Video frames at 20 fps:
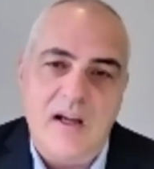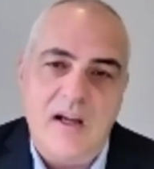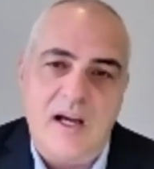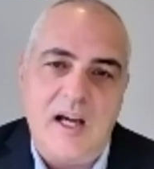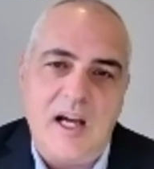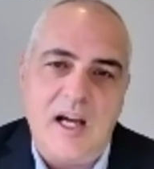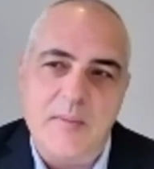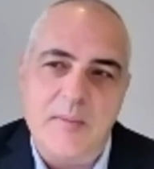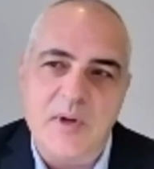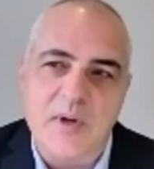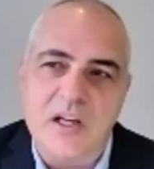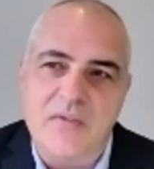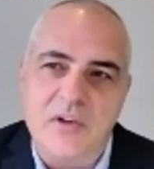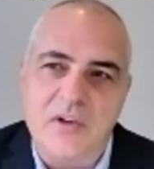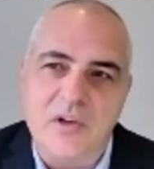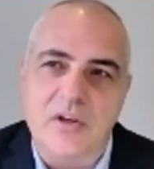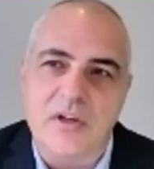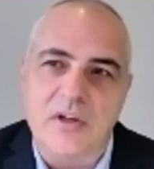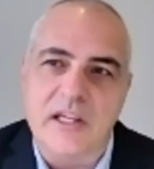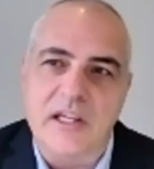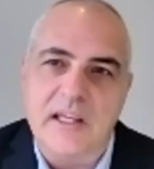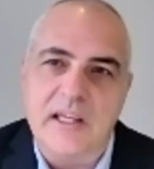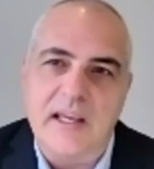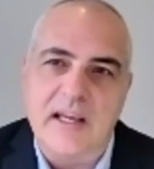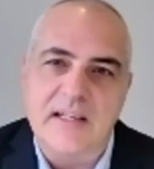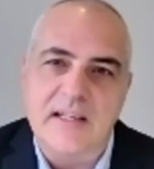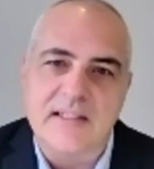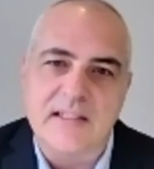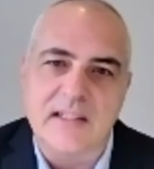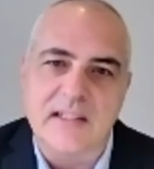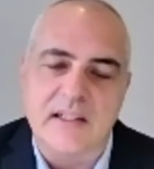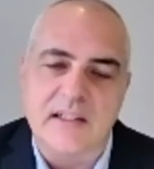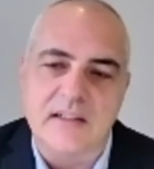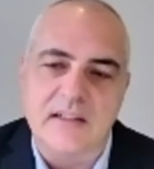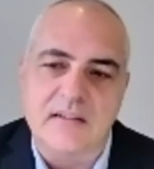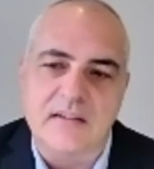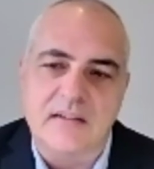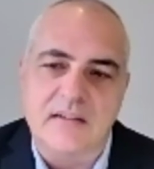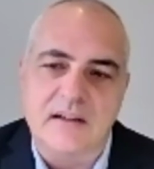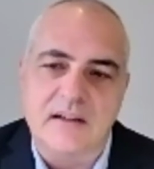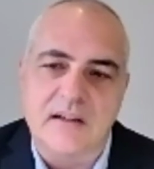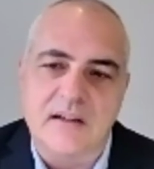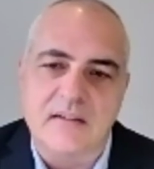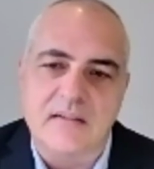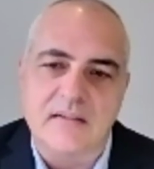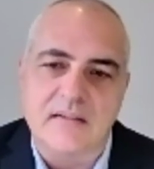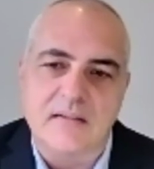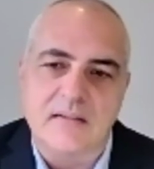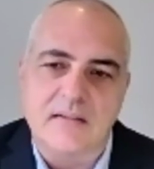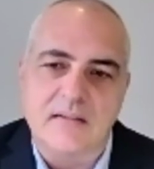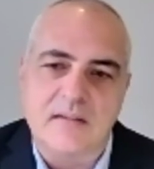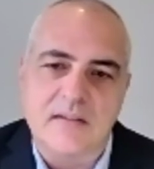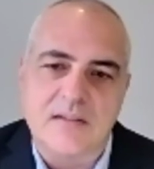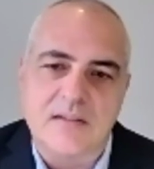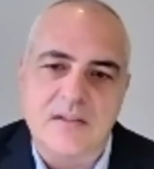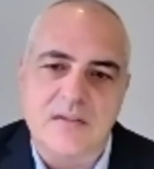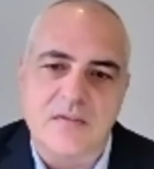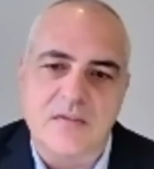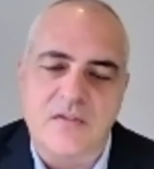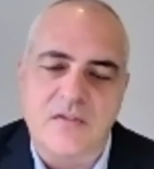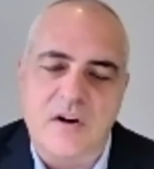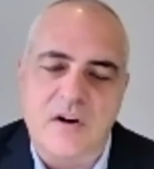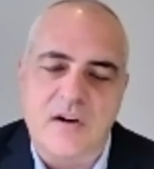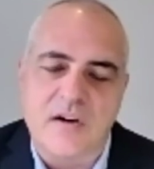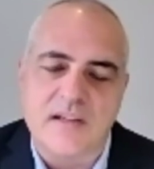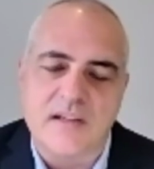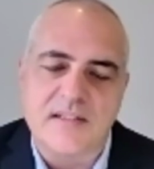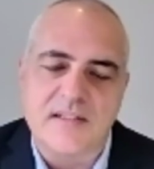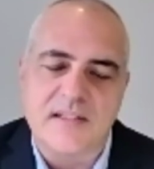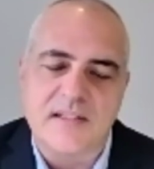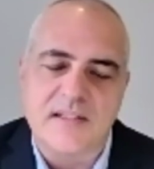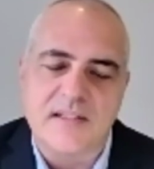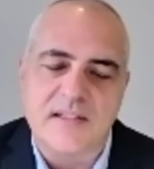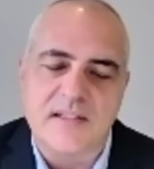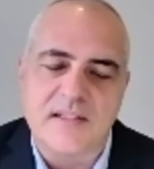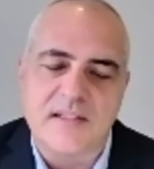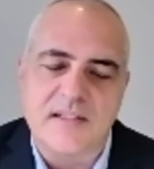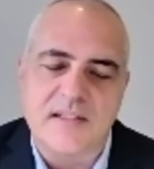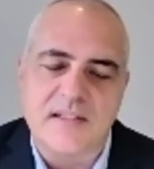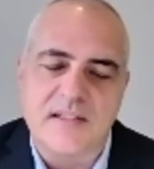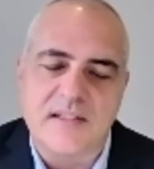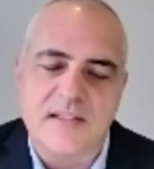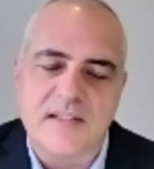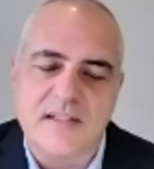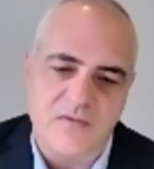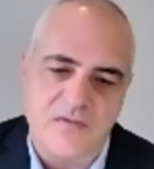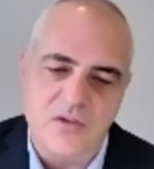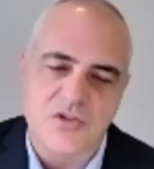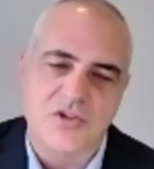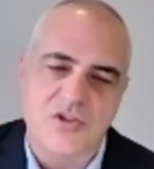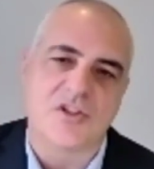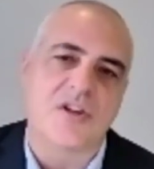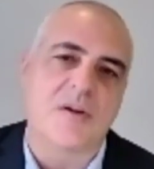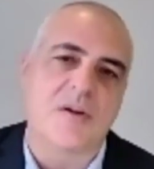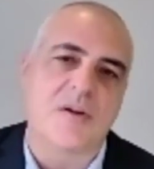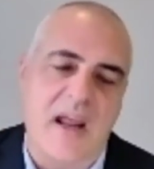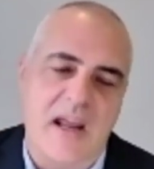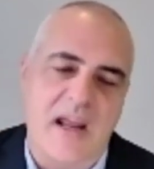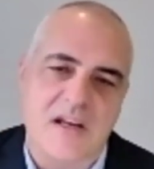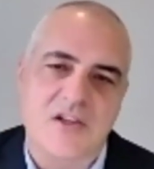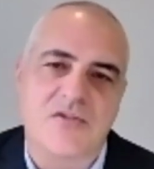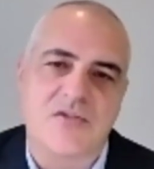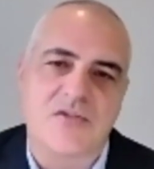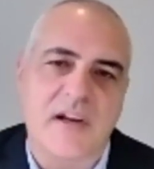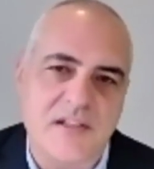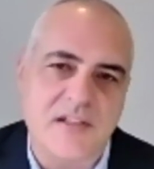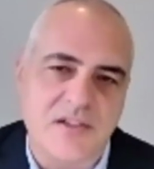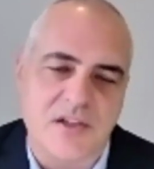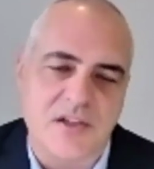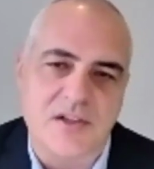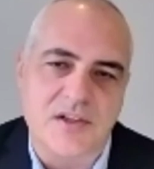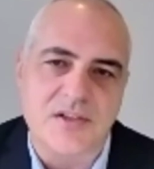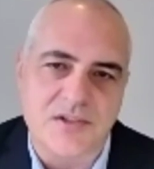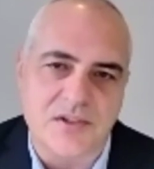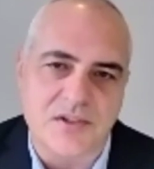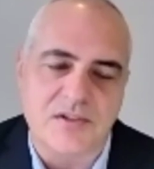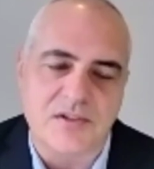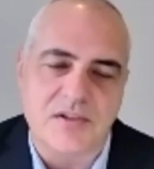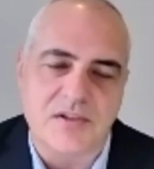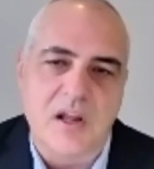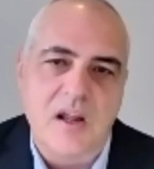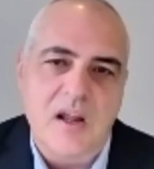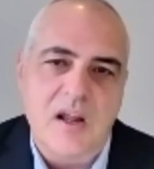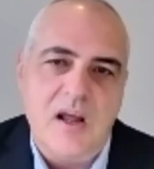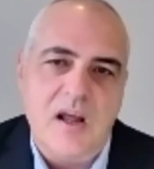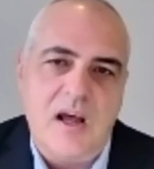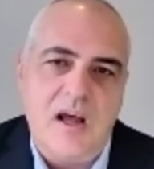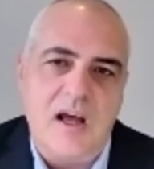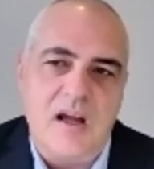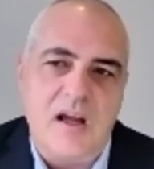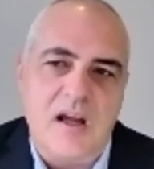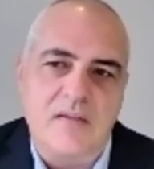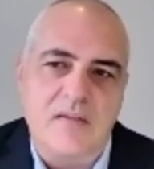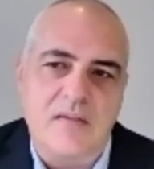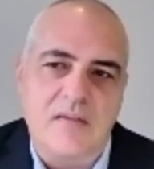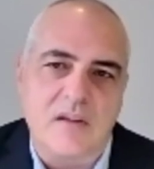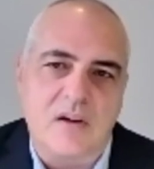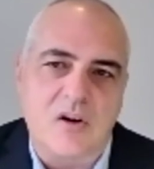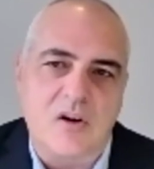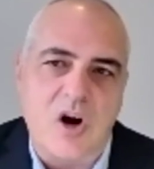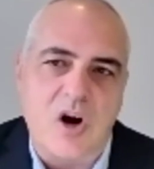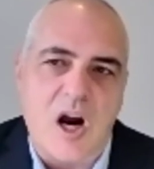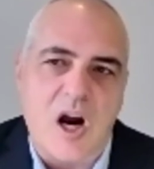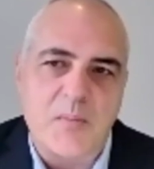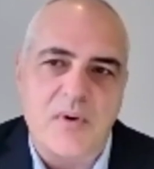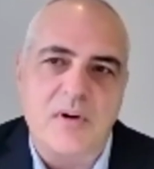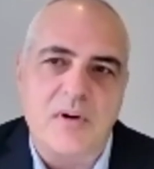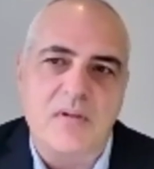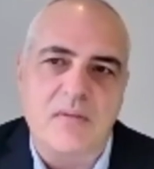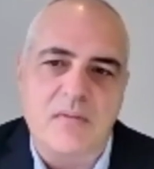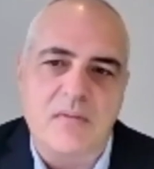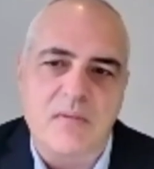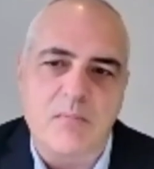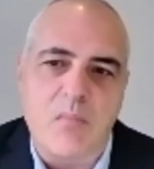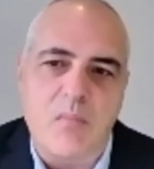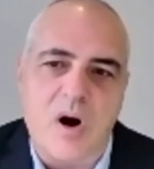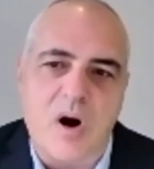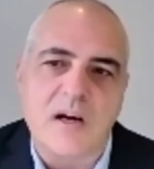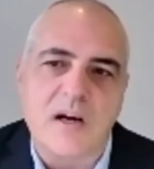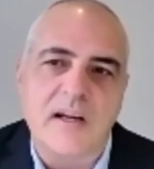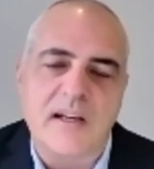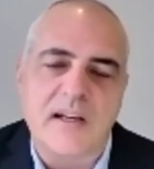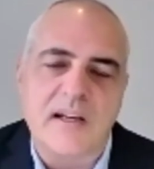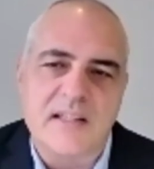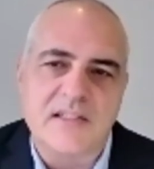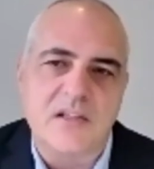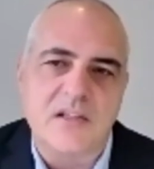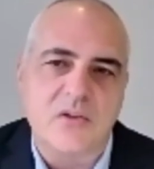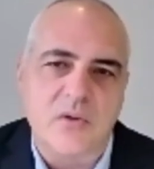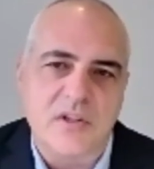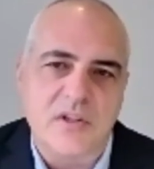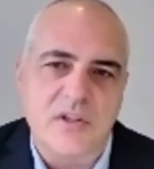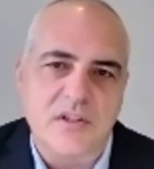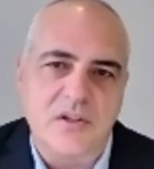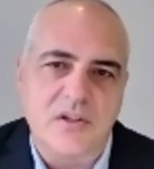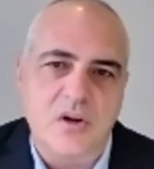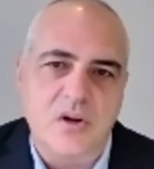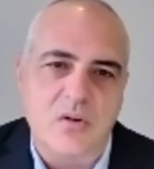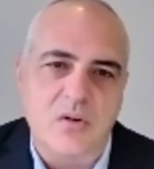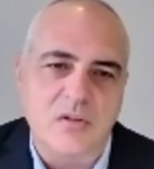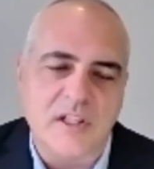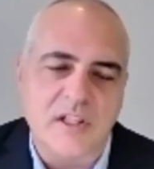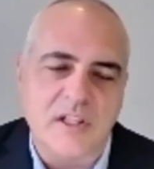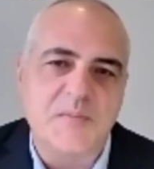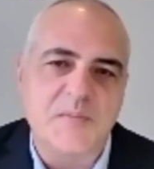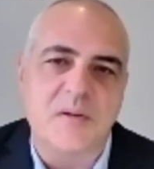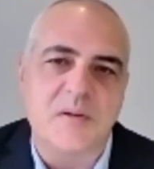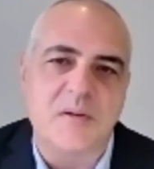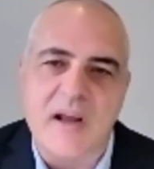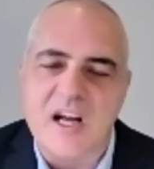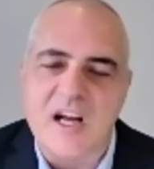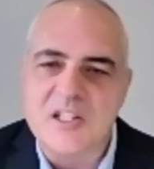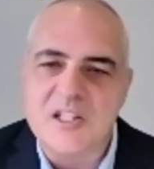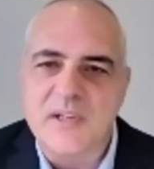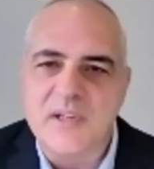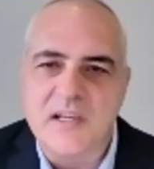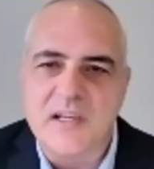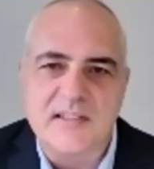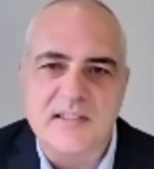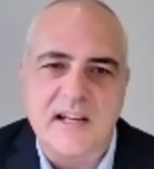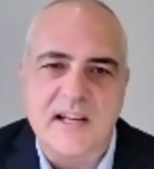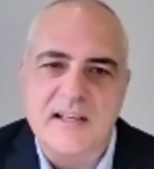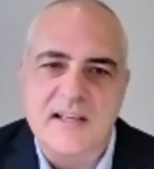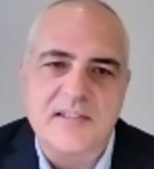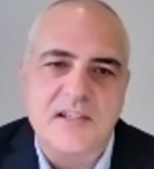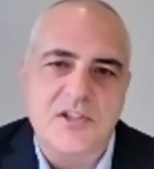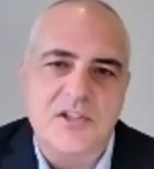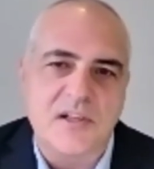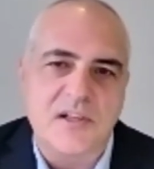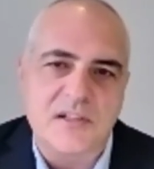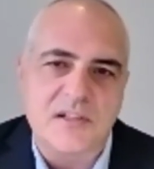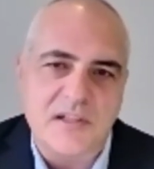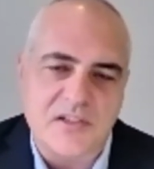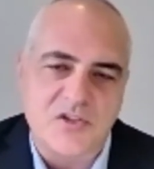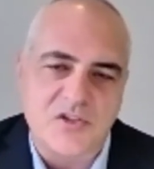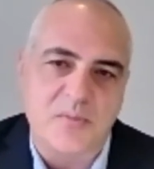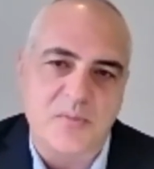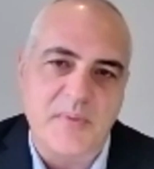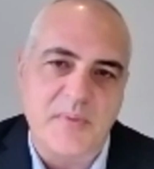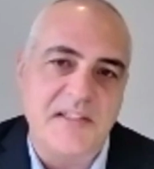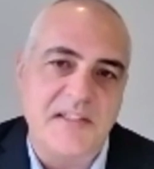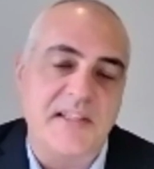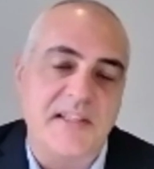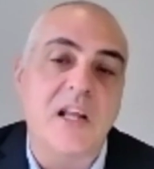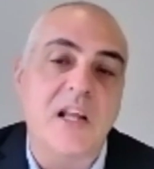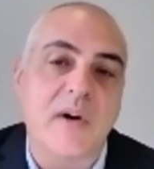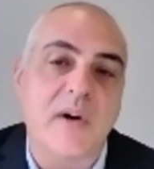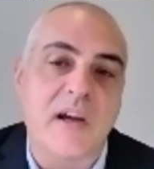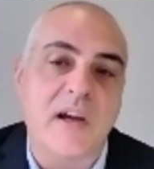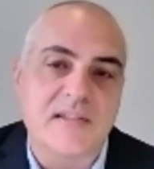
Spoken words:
I mean, if you're looking at so far as the future demand trends are concerned, the copper market isn't going to go leaps and bounds because it has such an industrial base anyway.